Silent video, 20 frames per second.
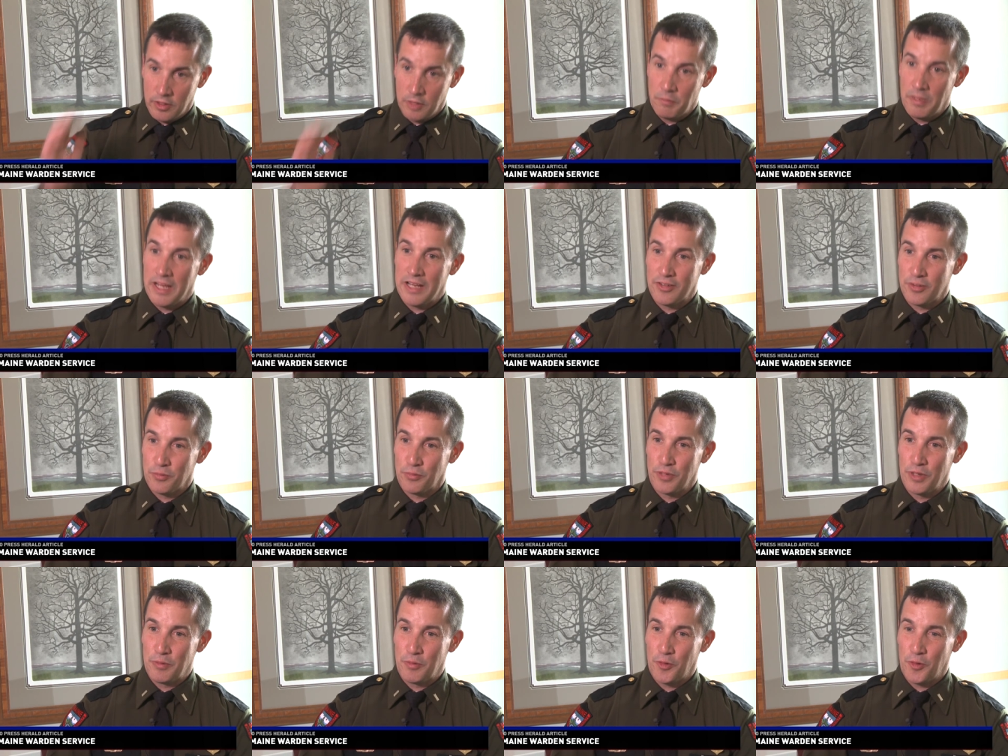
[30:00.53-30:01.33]
the Maine
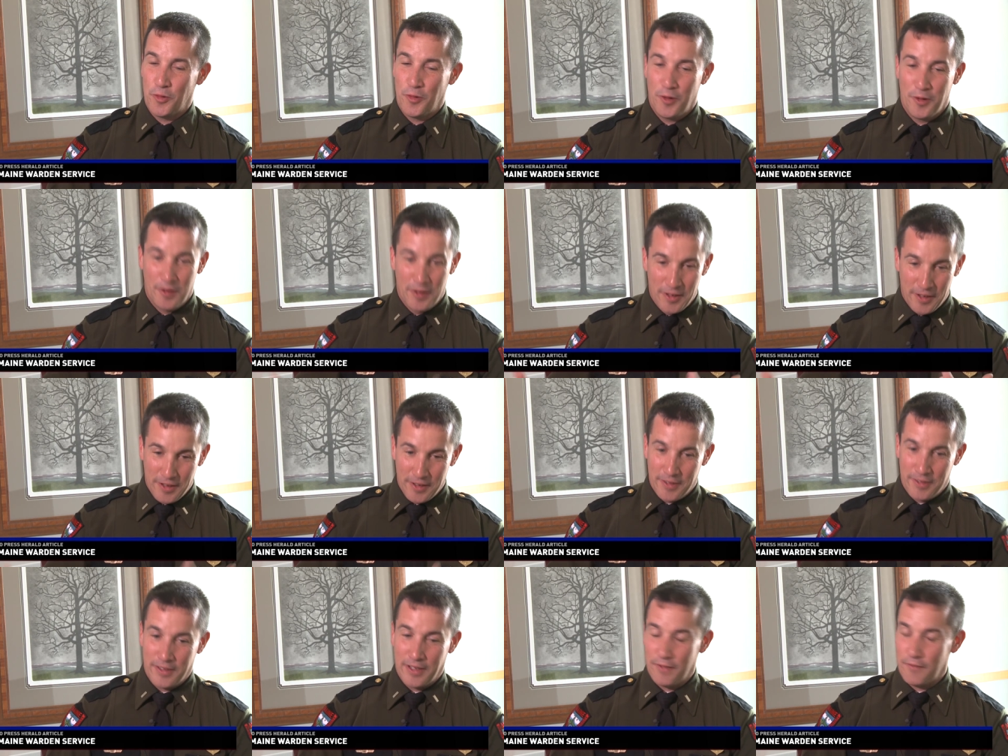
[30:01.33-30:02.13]
Supreme Court
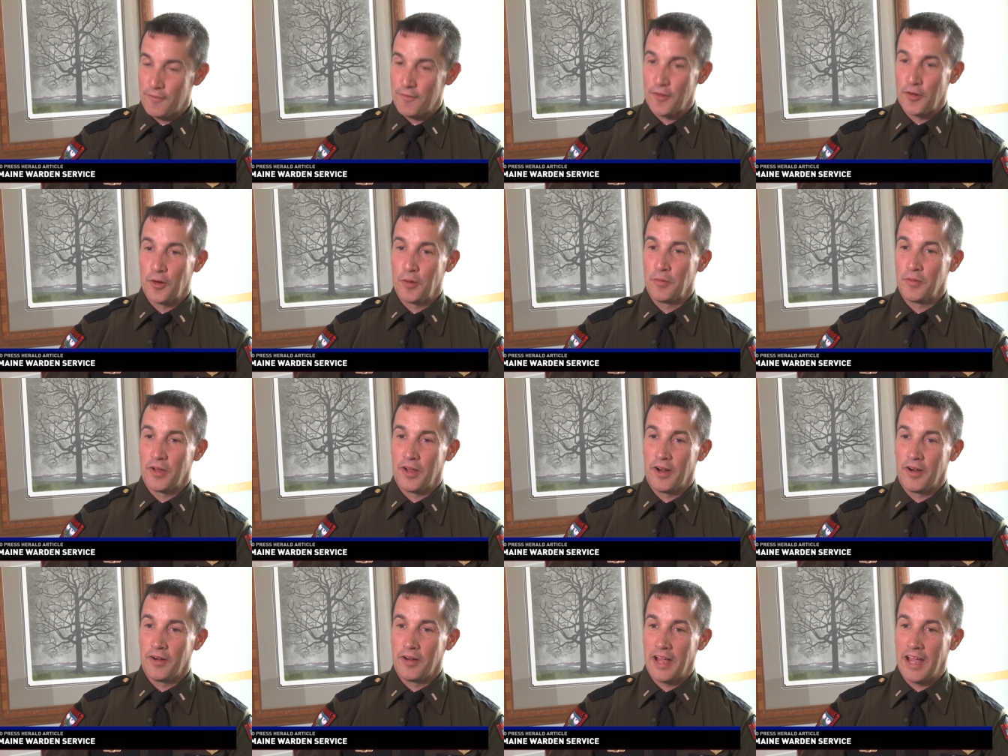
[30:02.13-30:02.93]
that affirmed
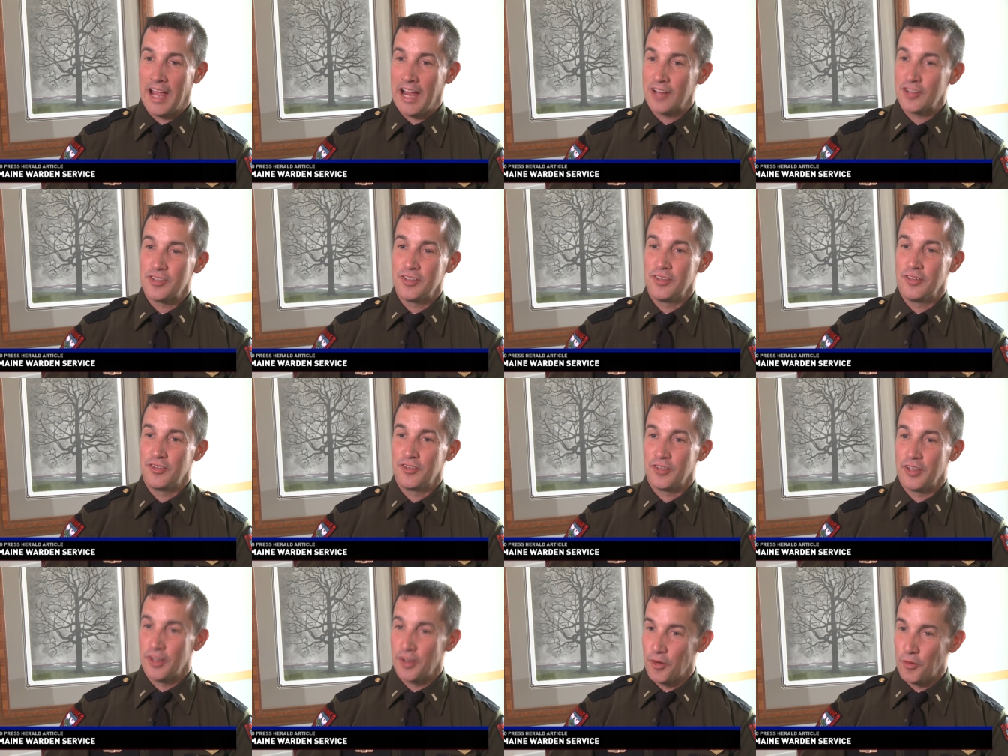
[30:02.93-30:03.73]
our
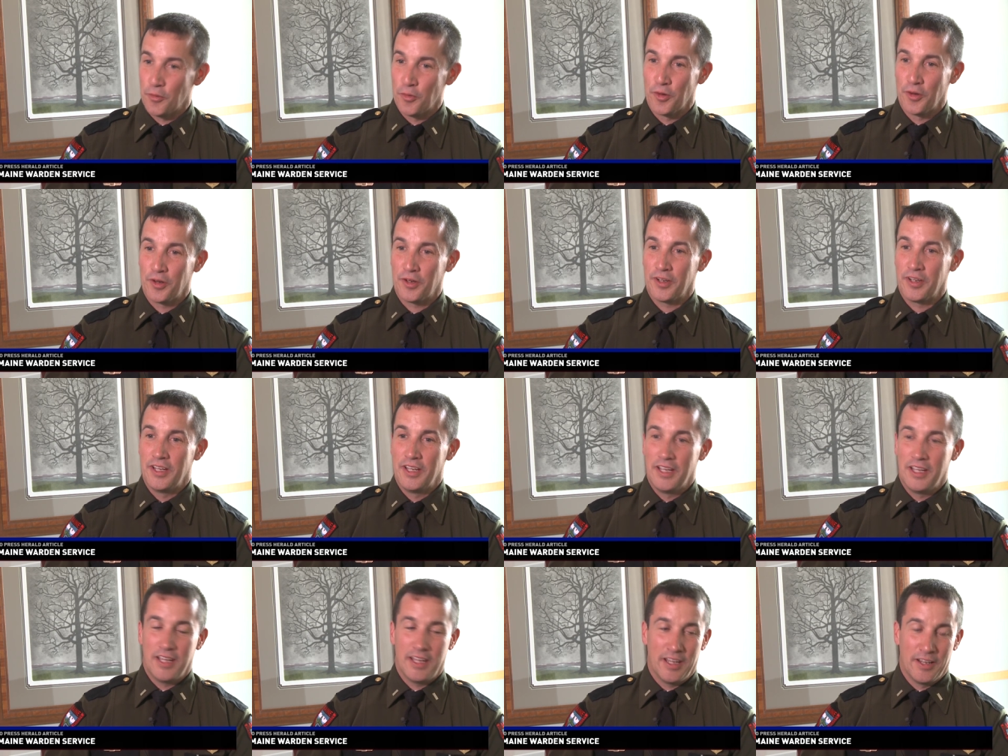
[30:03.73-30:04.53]
actions and our work
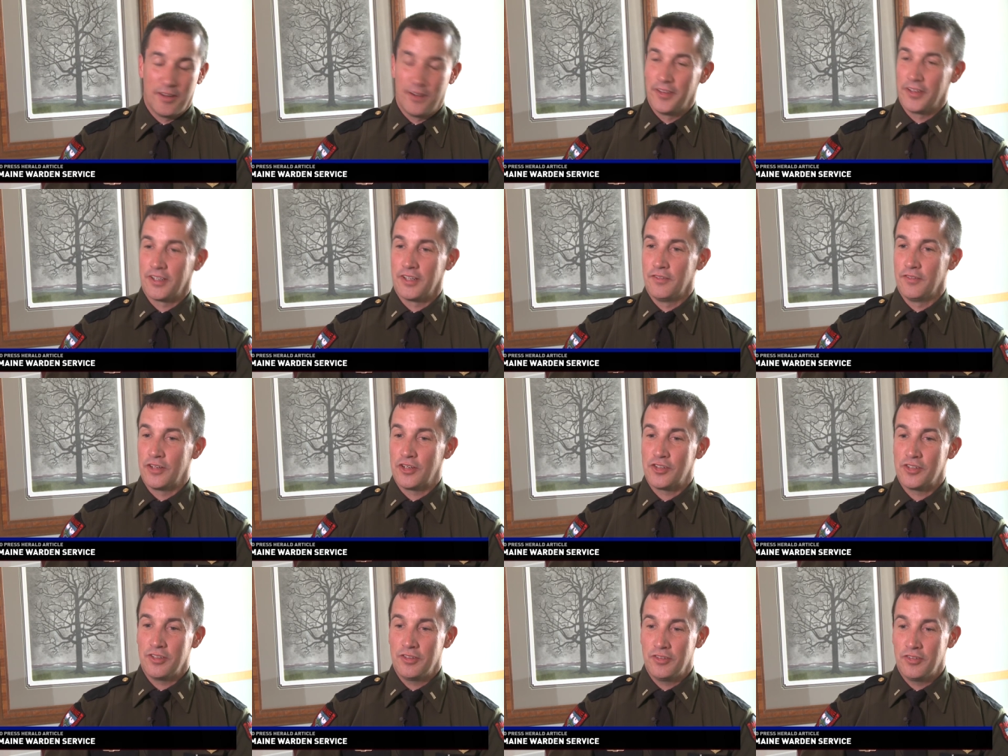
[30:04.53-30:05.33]
and all the
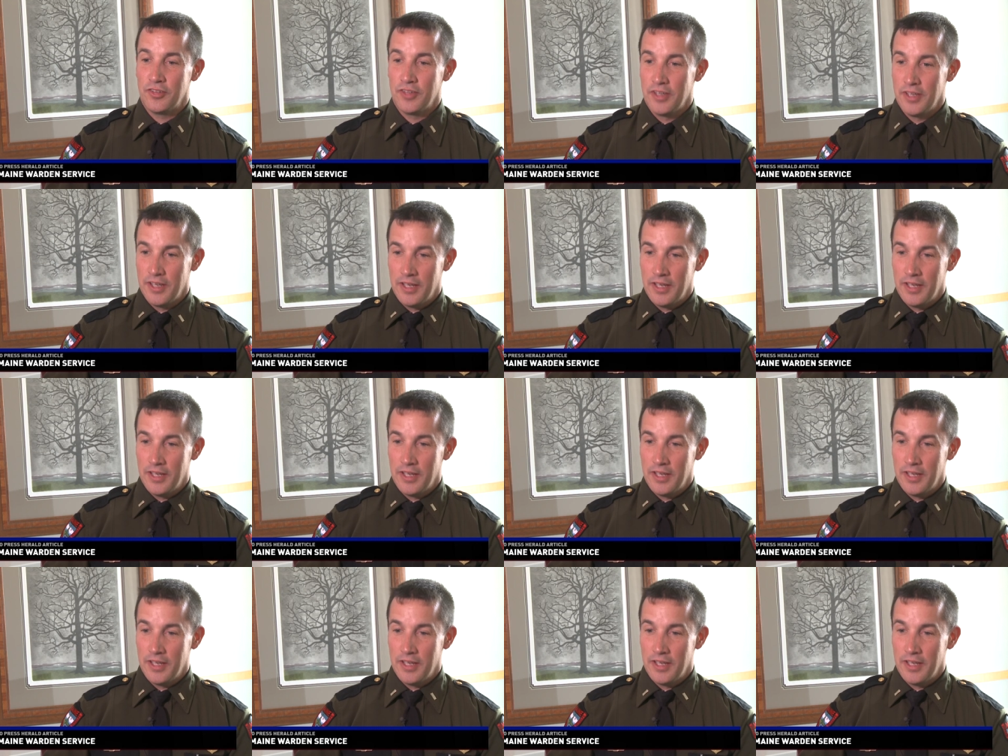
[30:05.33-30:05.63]
convictions.